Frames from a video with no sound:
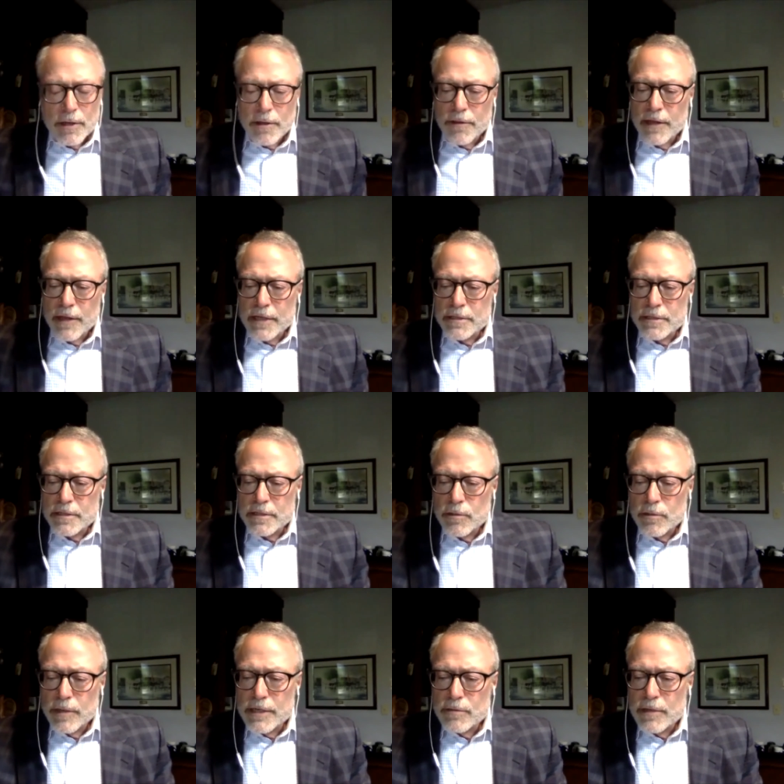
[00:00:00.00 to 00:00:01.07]
the things that's
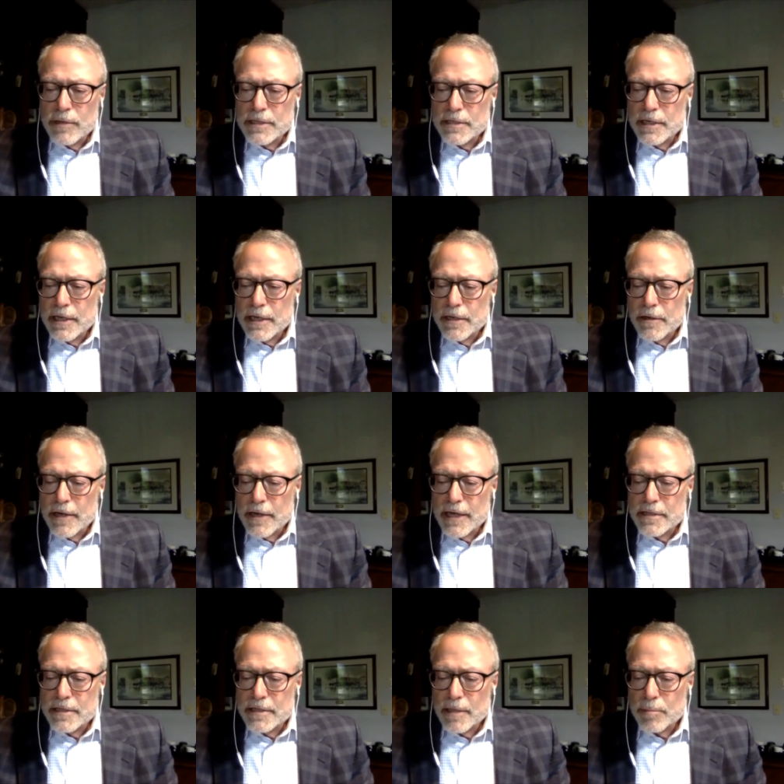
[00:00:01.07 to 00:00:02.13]
so interesting in your
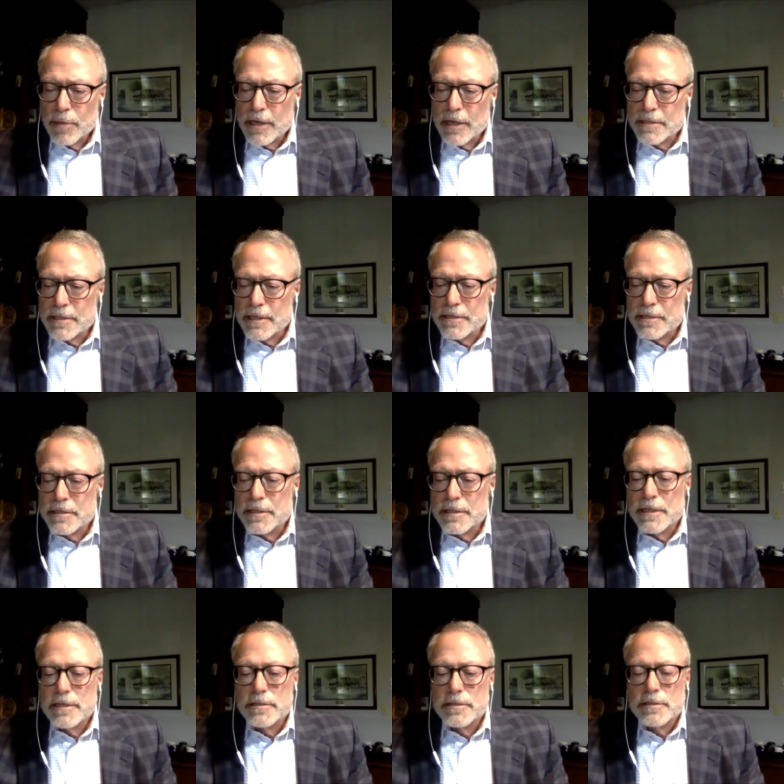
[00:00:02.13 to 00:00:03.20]
9-step process
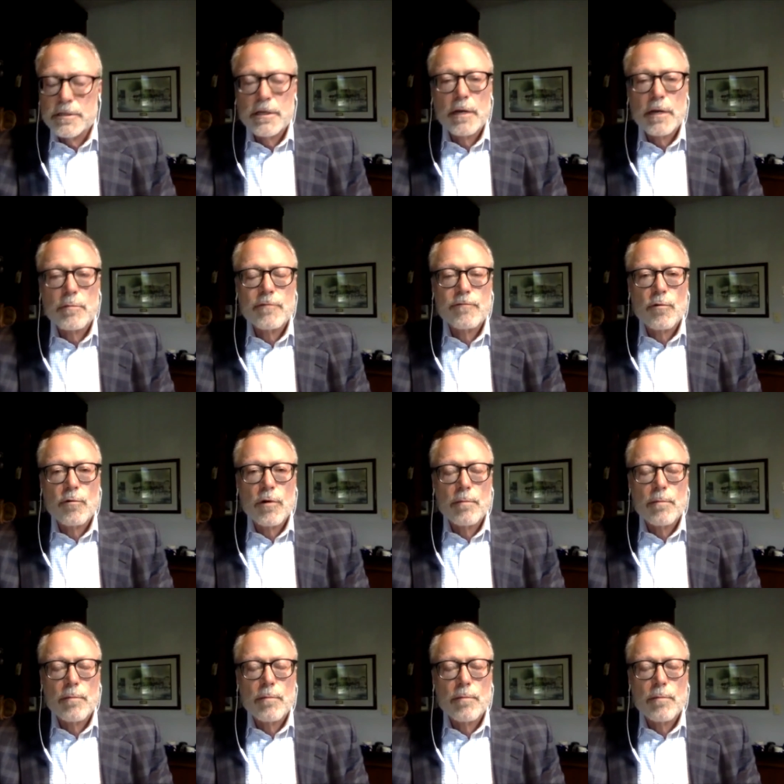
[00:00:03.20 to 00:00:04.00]
is number 4,